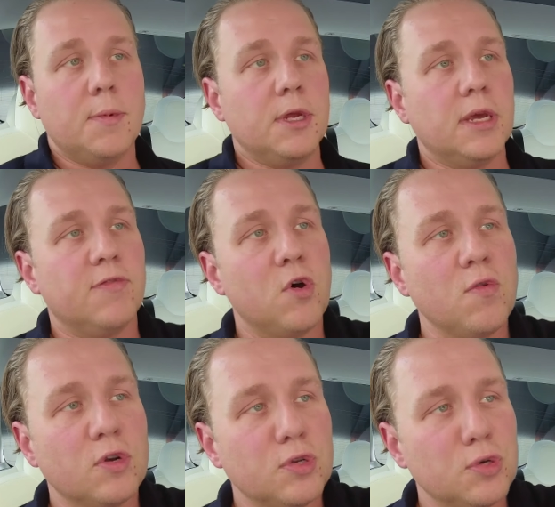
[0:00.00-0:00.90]
I mean, give
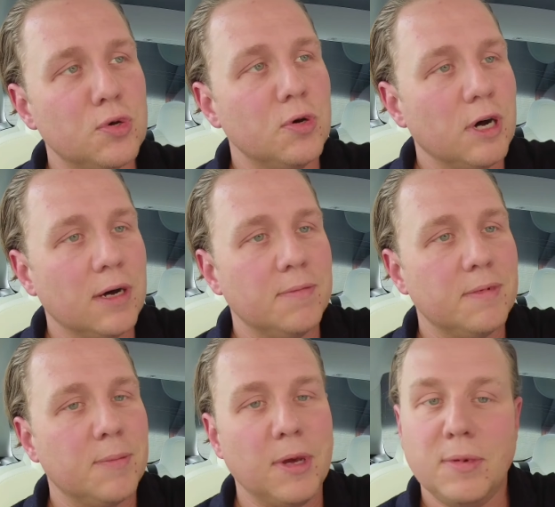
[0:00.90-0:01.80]
over to
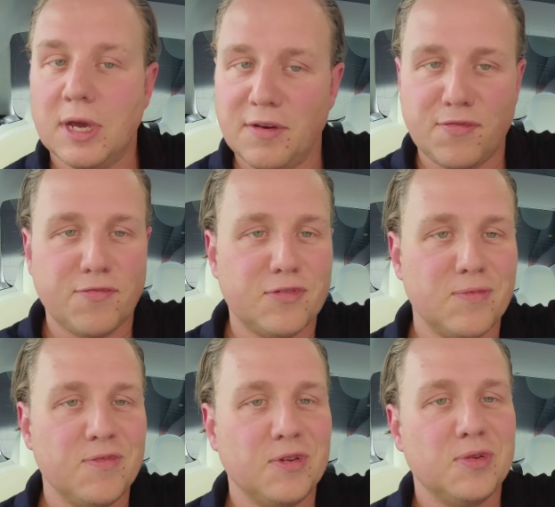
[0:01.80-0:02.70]
you. Maybe you have
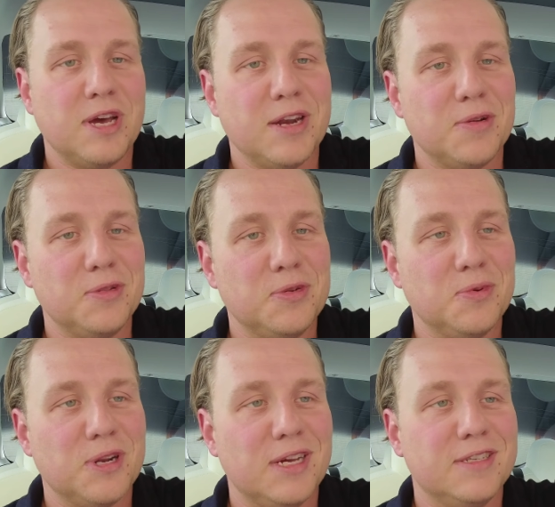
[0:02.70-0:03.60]
something to add on to
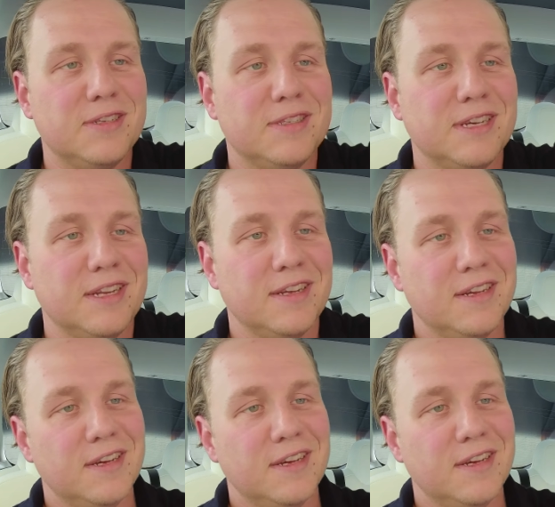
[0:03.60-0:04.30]
what I just said.